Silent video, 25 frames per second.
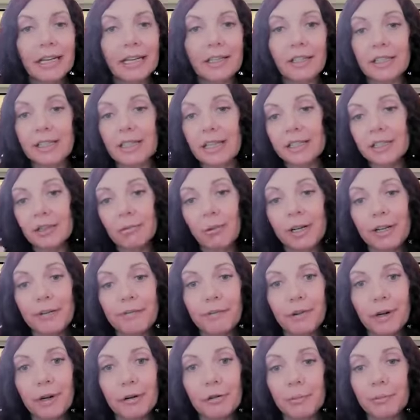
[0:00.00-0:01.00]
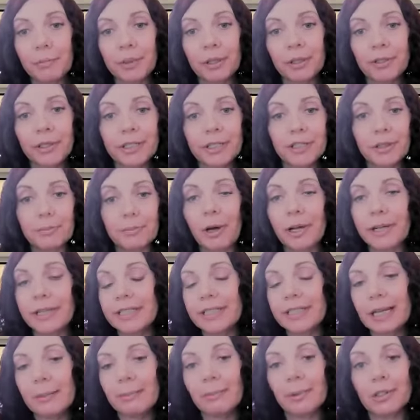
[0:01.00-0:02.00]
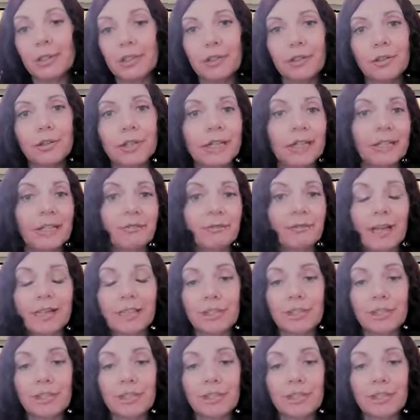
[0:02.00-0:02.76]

And in that 24 hour period, your body temperature can